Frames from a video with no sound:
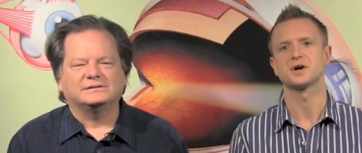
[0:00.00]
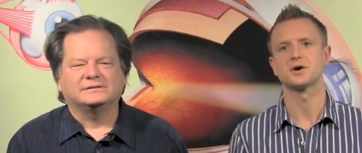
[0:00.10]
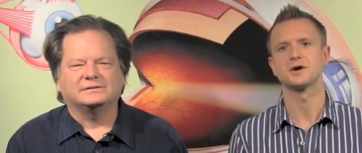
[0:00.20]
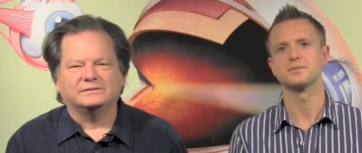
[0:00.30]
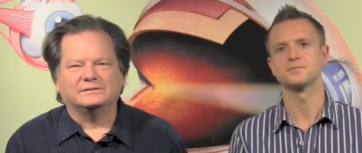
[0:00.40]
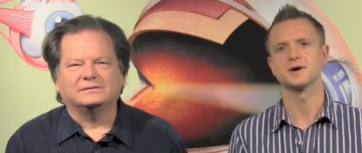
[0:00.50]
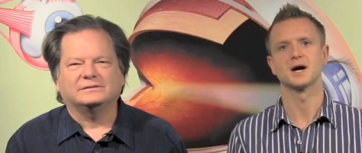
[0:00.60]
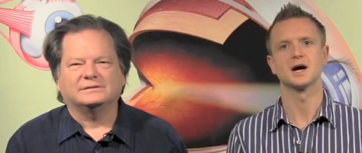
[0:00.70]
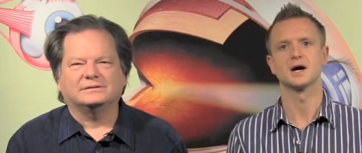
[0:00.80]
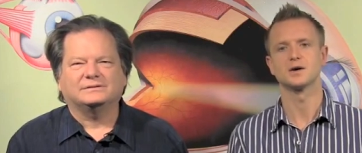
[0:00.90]
Speaker 1: time
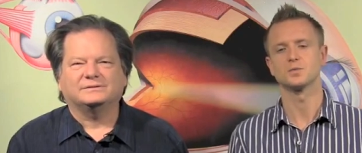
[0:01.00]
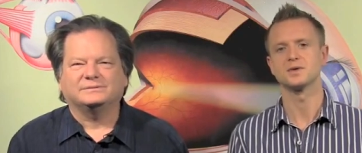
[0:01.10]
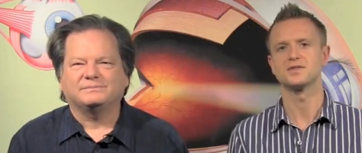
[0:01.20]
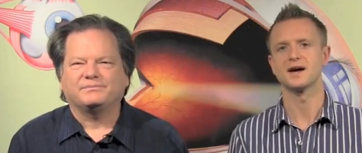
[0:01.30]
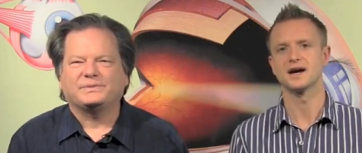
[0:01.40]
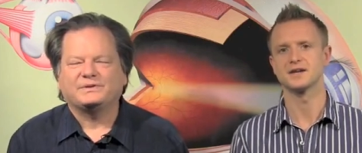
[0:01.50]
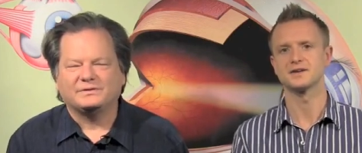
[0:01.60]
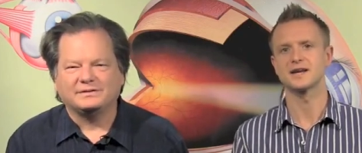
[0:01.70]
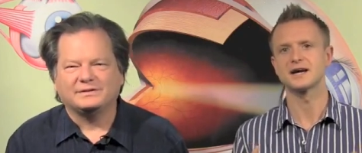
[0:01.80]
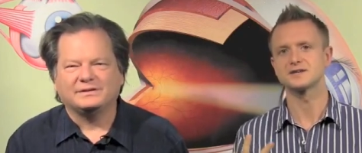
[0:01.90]
uh, with that
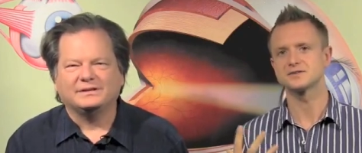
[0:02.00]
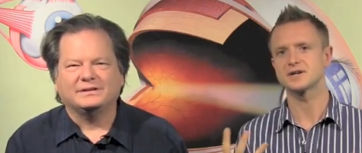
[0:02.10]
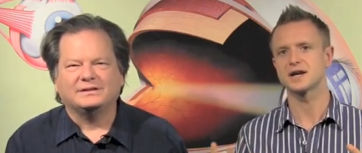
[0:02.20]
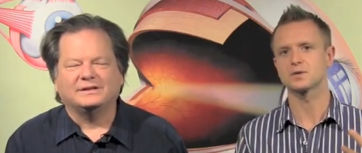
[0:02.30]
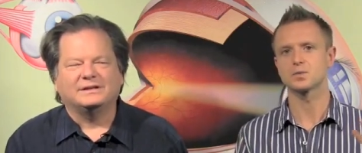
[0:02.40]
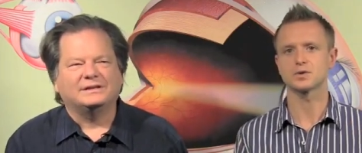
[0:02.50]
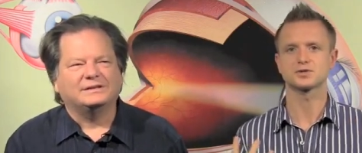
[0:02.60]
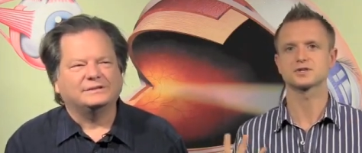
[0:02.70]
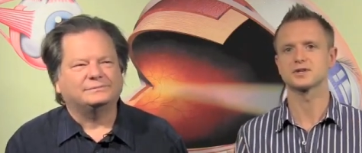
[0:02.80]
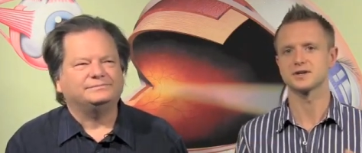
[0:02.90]
and, and, and
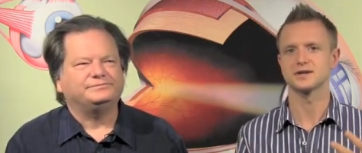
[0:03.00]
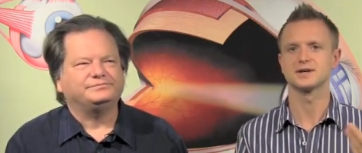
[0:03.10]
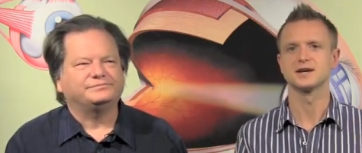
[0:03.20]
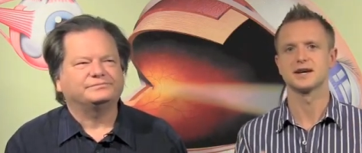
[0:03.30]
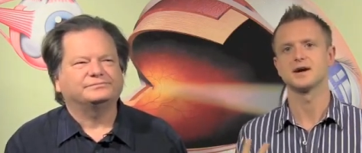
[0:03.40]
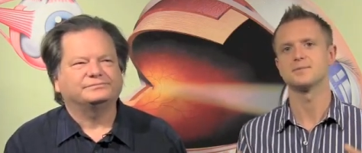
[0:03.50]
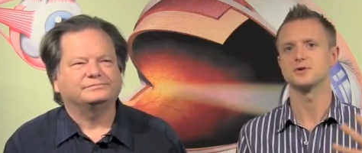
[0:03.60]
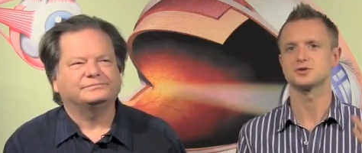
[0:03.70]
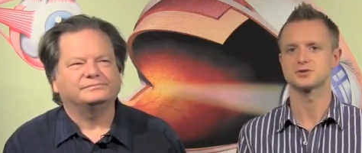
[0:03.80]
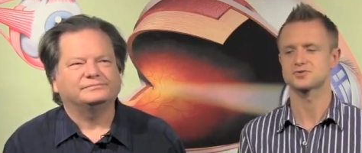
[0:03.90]
watch the
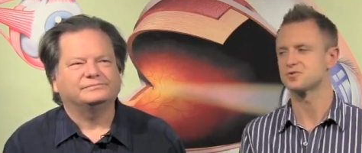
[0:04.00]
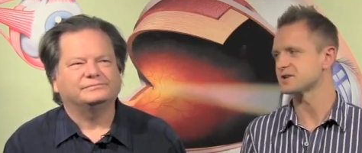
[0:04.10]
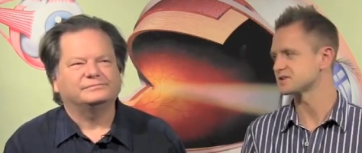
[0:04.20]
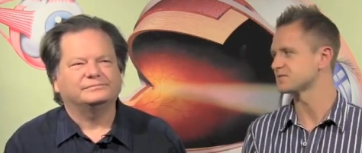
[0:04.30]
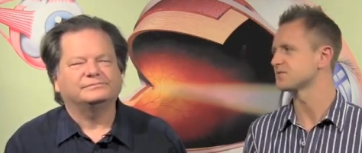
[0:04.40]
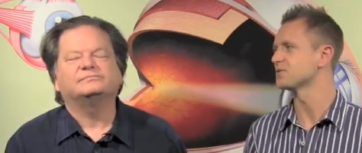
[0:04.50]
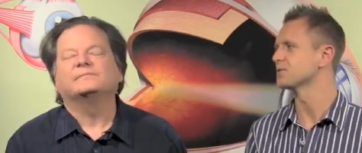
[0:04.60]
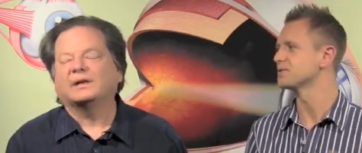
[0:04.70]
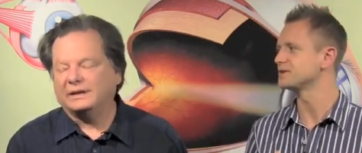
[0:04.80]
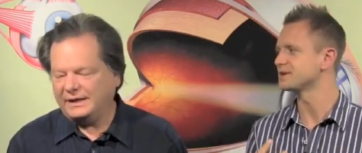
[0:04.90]
emotions rise and
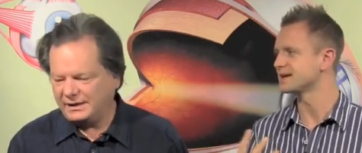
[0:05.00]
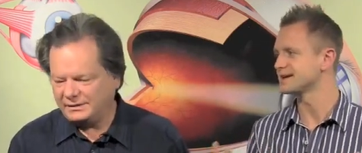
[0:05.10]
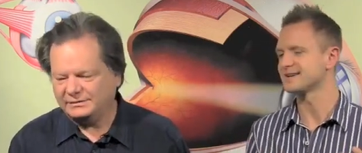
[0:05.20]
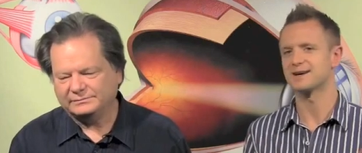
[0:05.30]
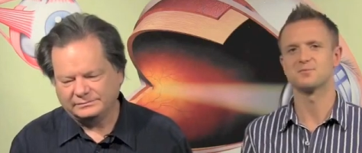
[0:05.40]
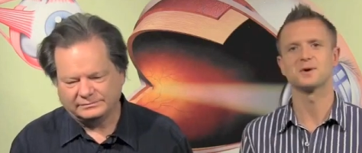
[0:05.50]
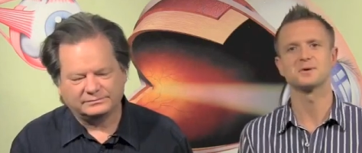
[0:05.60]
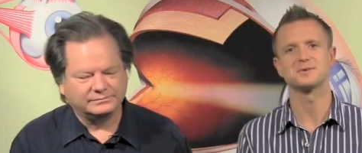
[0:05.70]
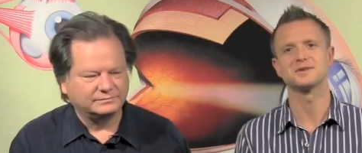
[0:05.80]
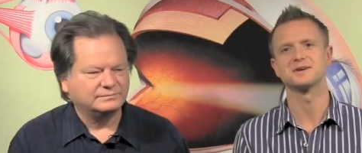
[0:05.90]
fall and, yeah. and, and,
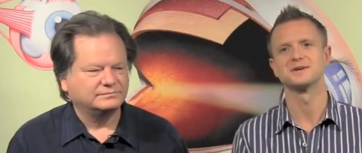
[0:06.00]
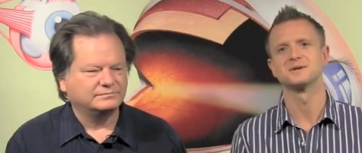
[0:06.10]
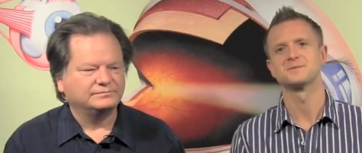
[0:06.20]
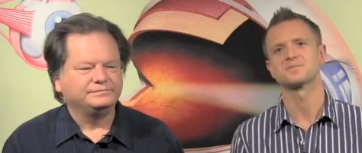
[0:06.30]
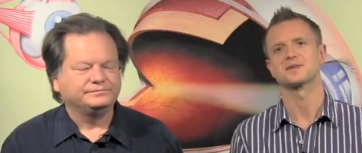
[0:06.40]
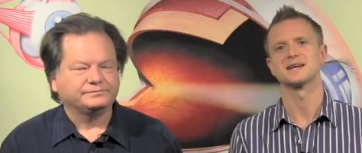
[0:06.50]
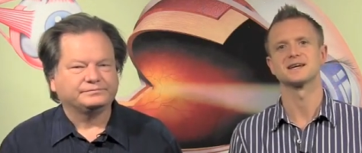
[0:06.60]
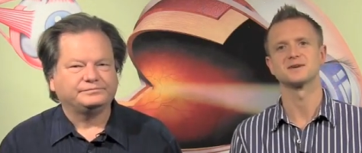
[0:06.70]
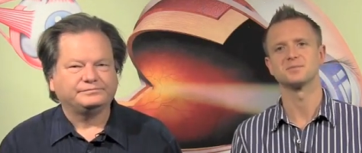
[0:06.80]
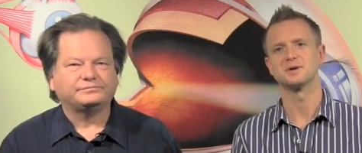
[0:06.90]
work with it a
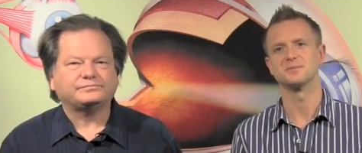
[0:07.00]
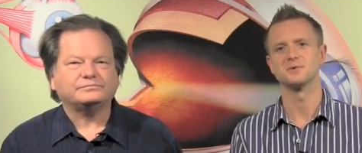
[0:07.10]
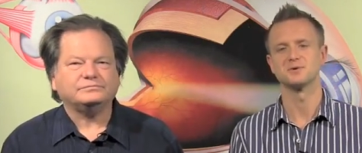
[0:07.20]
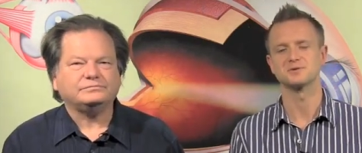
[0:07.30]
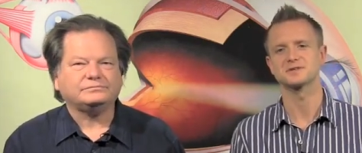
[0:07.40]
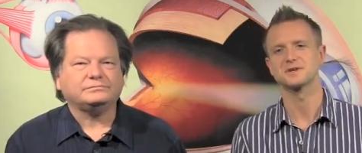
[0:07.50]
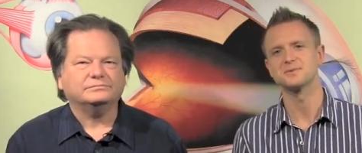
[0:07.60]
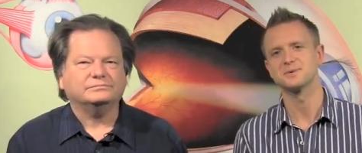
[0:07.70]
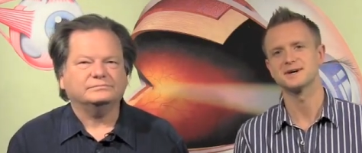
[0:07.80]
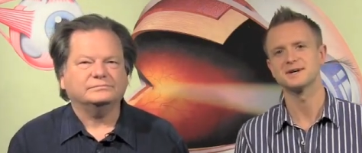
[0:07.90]
little bit more.
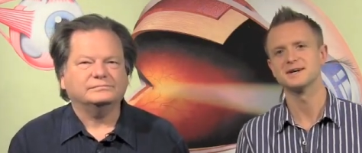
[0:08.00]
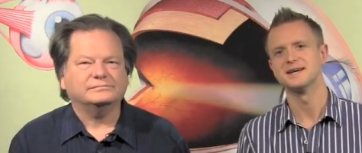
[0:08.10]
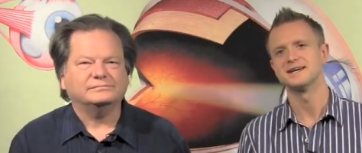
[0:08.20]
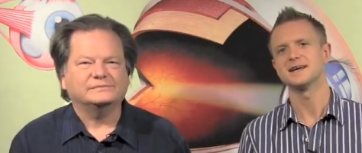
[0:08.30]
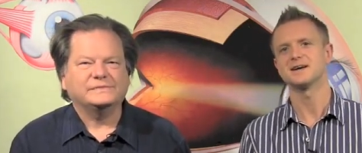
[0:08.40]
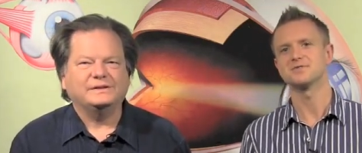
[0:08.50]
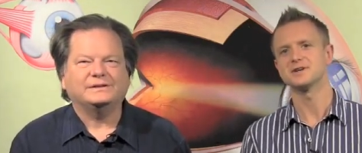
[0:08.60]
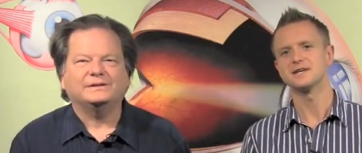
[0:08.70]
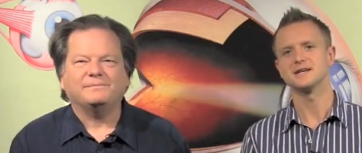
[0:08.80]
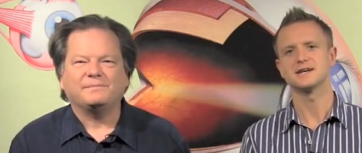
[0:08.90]
So, uh, yeah, yeah,
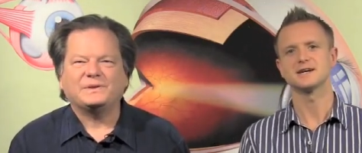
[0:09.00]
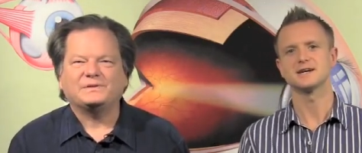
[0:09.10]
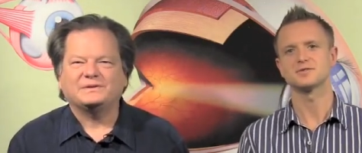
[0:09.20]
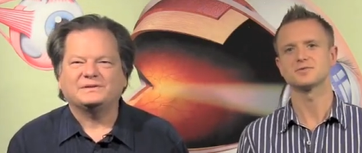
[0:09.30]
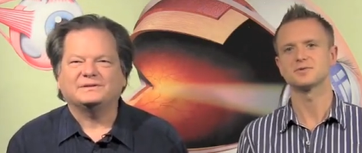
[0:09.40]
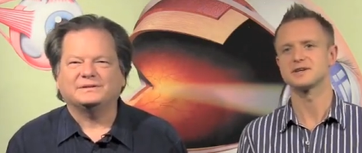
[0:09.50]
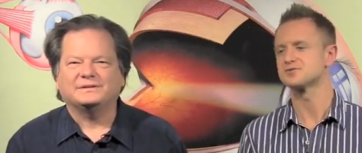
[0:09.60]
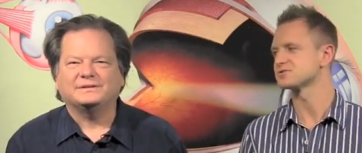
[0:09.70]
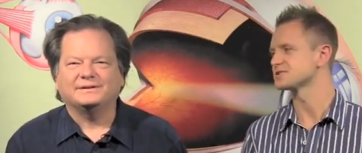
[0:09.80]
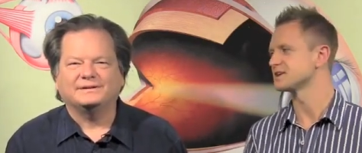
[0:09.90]
really, uh, real
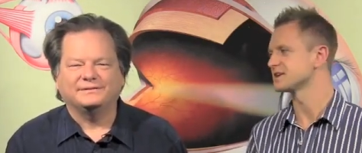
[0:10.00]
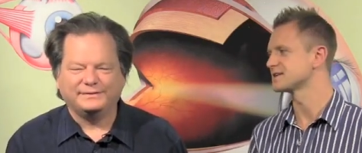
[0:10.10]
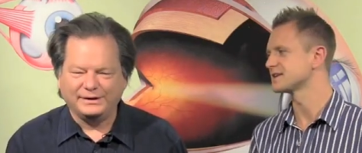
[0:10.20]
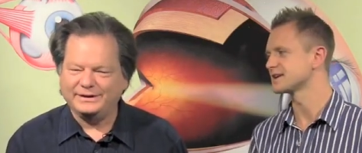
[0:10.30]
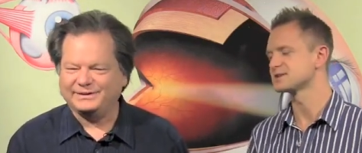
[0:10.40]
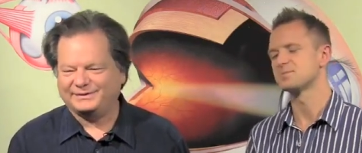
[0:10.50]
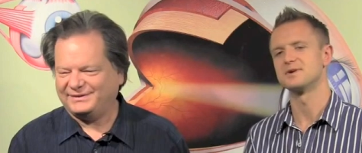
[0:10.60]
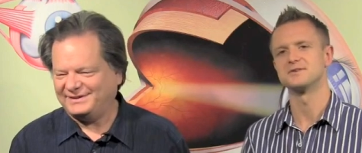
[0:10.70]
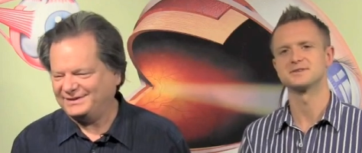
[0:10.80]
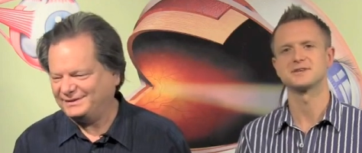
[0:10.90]
interesting. Very
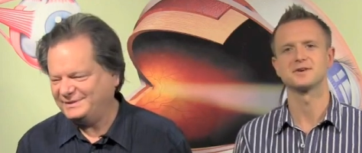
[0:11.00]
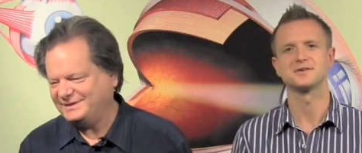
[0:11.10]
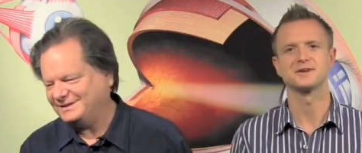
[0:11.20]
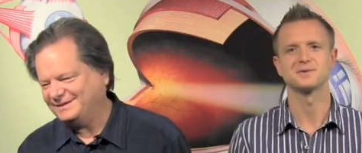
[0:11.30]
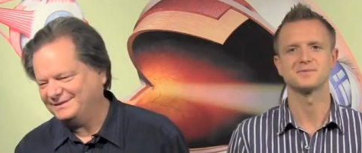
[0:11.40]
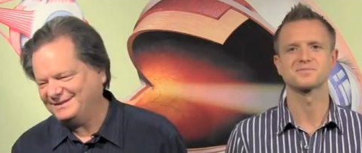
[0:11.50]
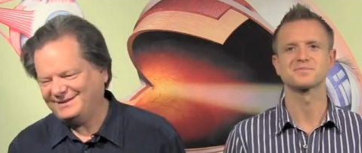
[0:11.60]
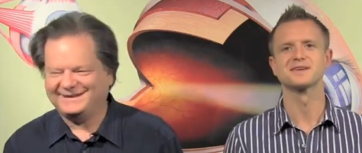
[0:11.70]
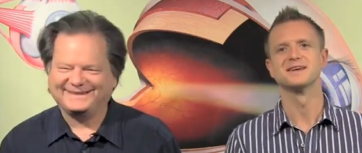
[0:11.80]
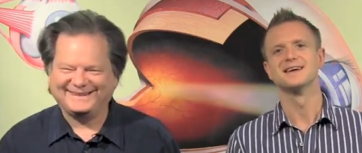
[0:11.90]
interesting to me,
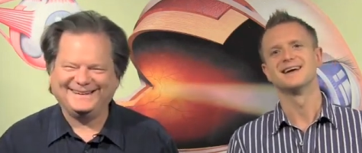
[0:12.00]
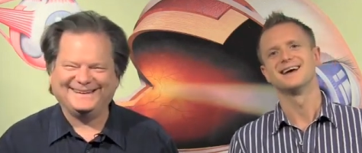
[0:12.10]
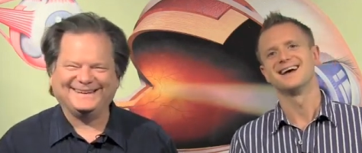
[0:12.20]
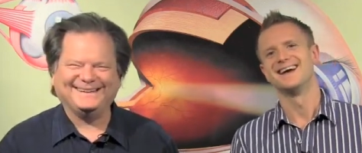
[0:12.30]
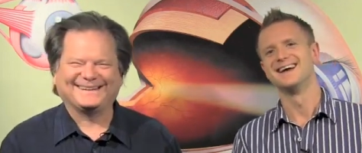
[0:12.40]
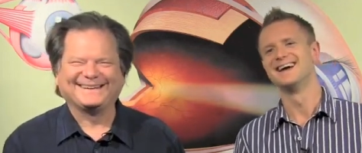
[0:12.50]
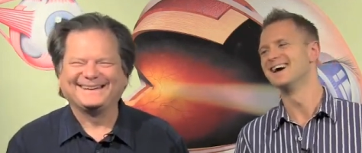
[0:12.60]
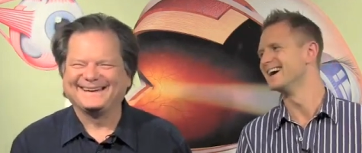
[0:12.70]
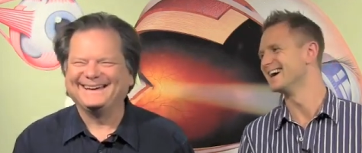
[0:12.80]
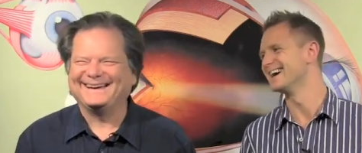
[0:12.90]
anyway,
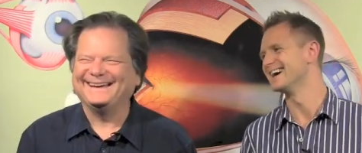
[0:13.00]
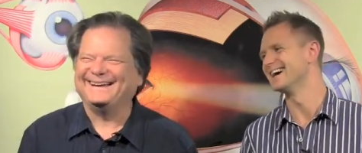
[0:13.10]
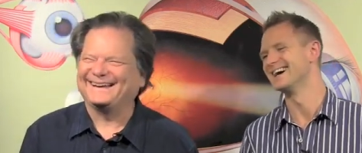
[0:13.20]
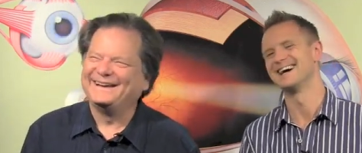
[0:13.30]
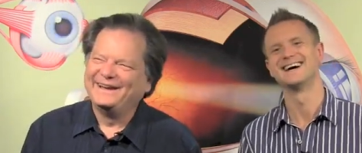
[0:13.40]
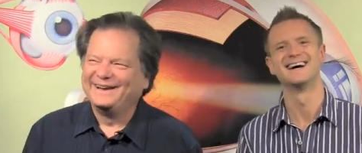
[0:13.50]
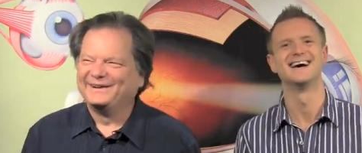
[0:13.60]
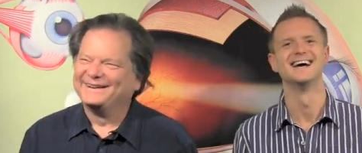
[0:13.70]
yeah.